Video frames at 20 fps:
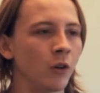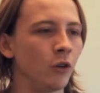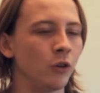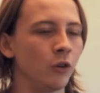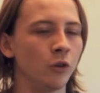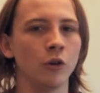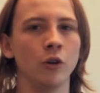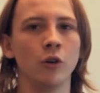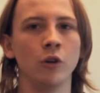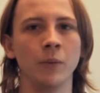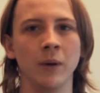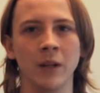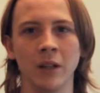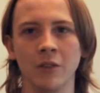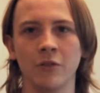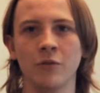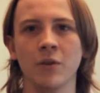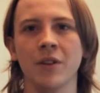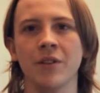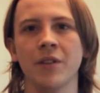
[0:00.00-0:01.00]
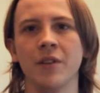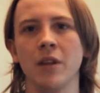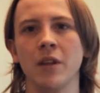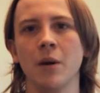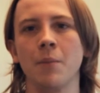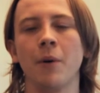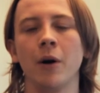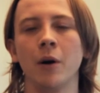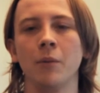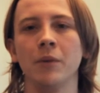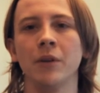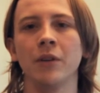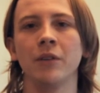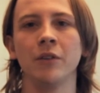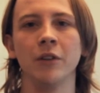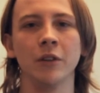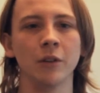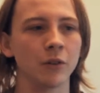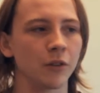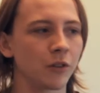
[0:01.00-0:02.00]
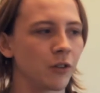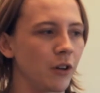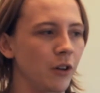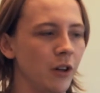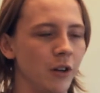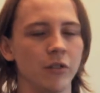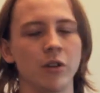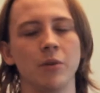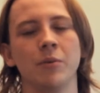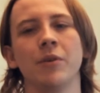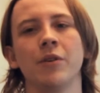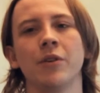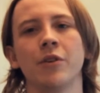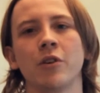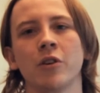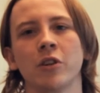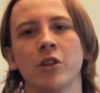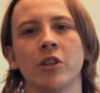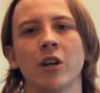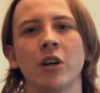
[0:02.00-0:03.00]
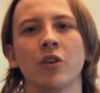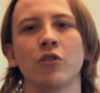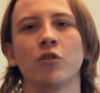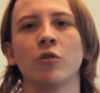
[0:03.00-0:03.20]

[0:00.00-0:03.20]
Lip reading: who we live with in the apartment, you know, the Saudi Arabian, the Turkish guy.